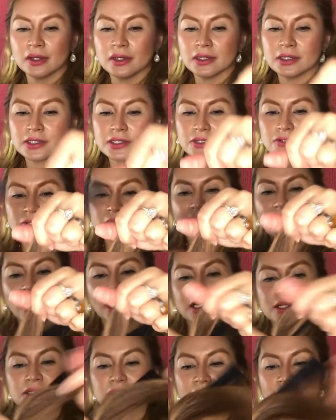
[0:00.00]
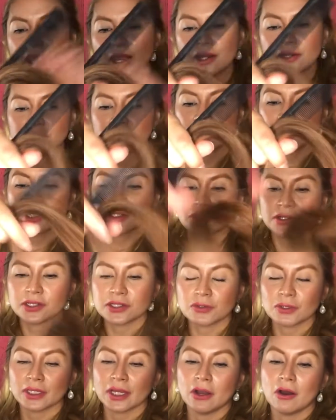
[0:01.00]
So yeah, as a hairdresser, that's
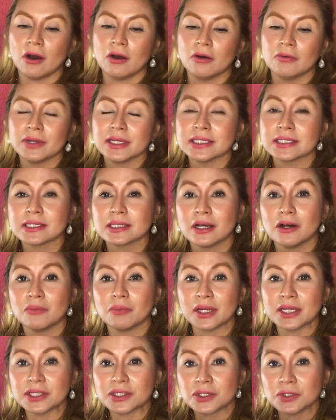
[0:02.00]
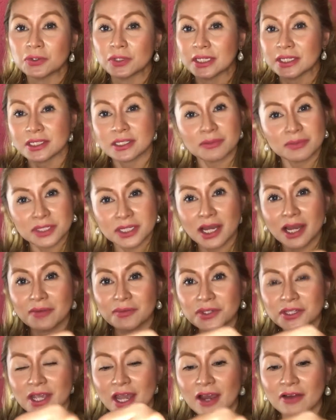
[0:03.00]
what I always tell my students.
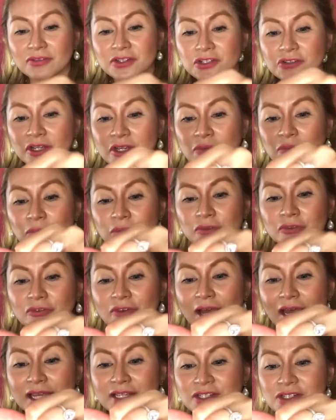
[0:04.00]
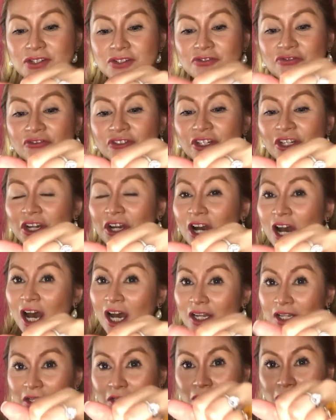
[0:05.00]
Sometimes you have to improvise. You
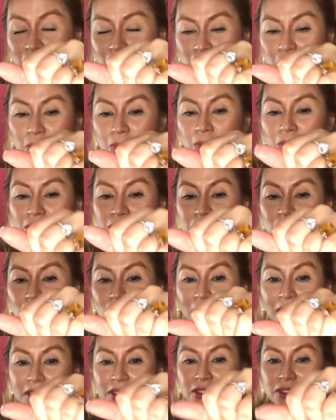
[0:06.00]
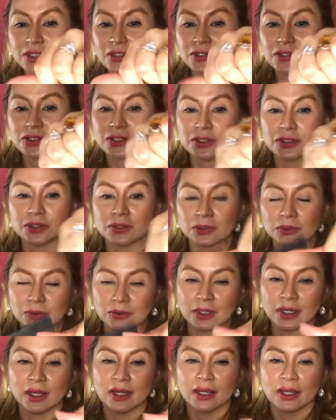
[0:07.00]
forgot your tool, so what do?
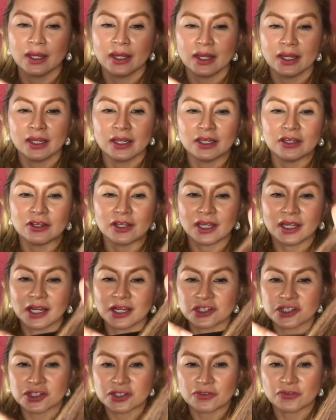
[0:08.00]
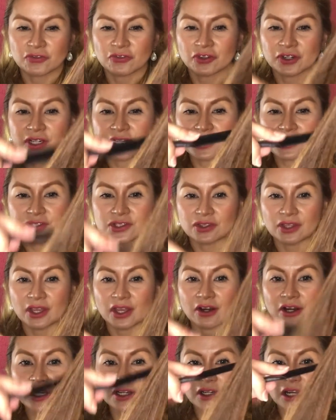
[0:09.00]
You cannot just freeze there
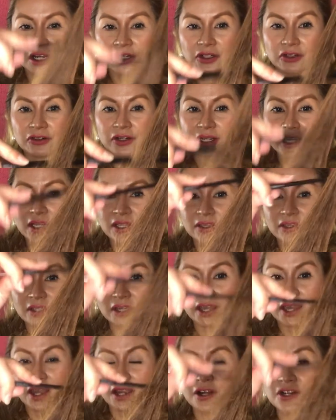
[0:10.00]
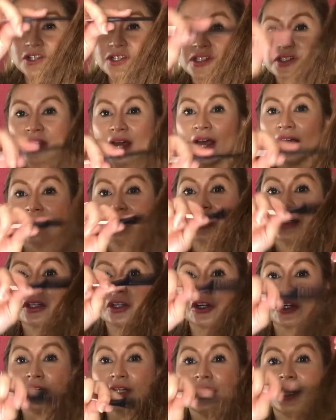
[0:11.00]
and not create the hairstyle that
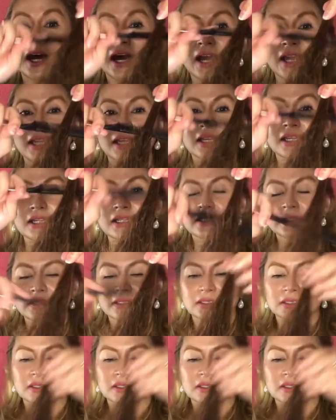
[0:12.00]
your client